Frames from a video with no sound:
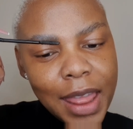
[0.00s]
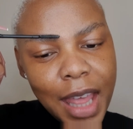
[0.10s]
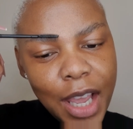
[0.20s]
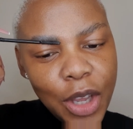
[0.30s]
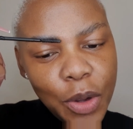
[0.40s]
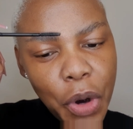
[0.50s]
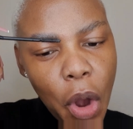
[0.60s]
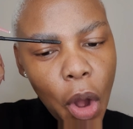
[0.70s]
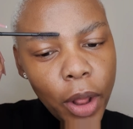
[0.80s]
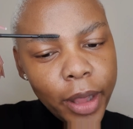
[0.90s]
thank you,
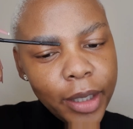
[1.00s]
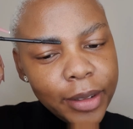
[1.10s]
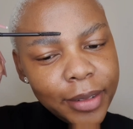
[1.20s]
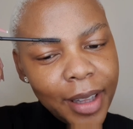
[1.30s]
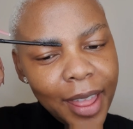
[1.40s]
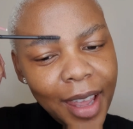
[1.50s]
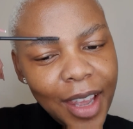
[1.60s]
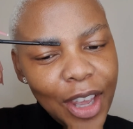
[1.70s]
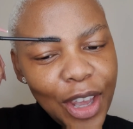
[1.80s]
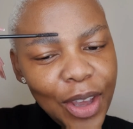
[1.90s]
darling,
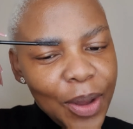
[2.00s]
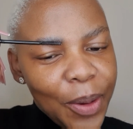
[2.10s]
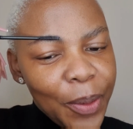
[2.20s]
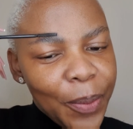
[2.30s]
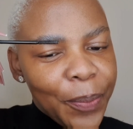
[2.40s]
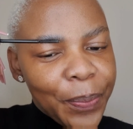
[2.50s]
thank you.